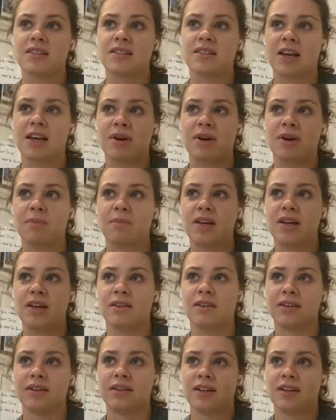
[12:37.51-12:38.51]
I'd say,
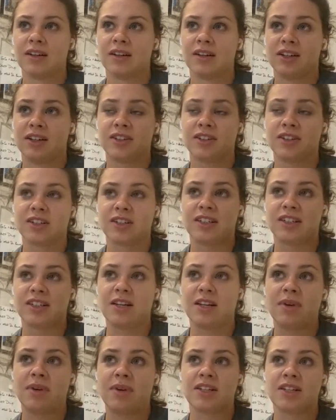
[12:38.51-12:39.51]
maybe
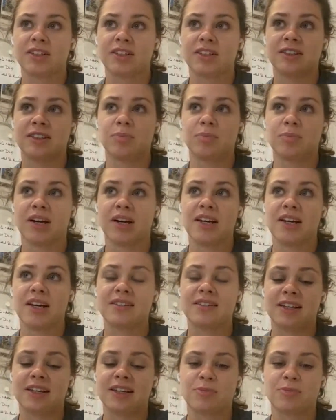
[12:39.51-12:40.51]
13 meters by
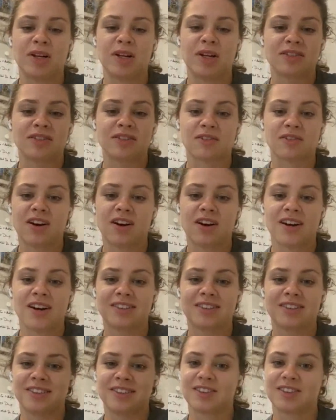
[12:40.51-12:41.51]
6 meters
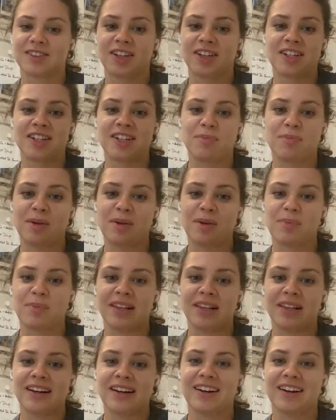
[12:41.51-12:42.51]
across. There's 30 people
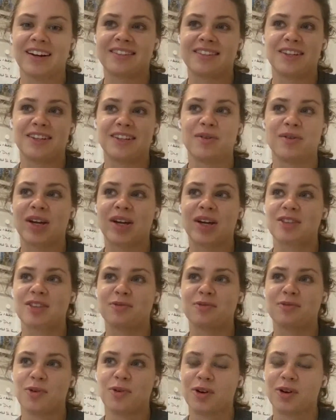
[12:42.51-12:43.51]
in there. It
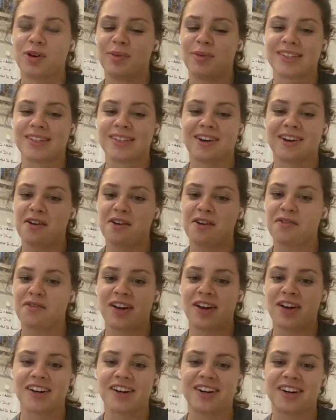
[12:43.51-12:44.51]
gets warm. There's an awful
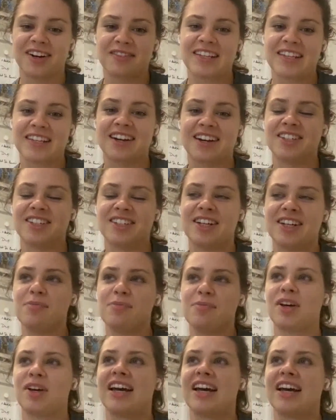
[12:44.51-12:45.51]
lot of nervous
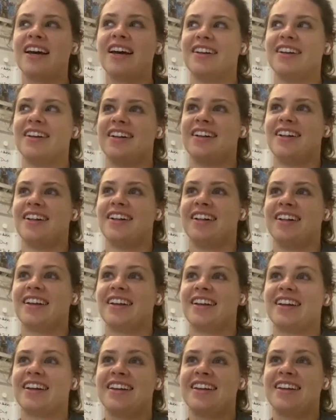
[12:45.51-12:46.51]
energy, but
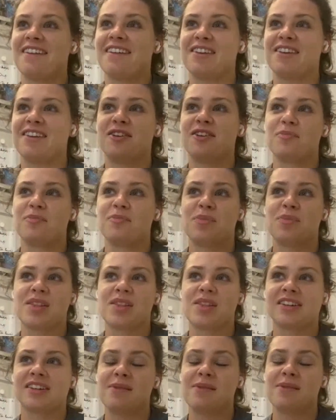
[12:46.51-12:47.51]
yeah, by
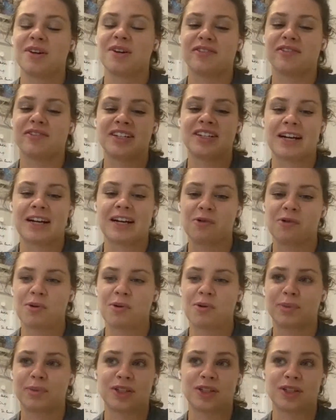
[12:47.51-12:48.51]
the time you're finished that
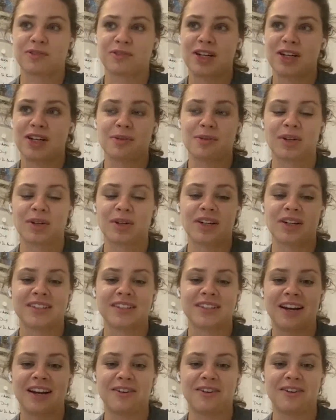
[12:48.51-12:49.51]
warm up, you're just ready to
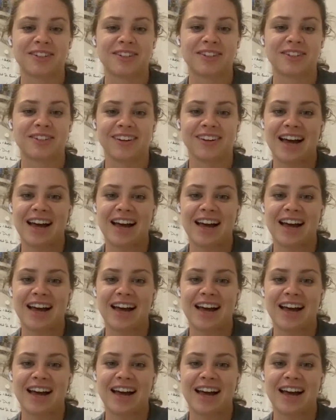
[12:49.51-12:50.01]
burst out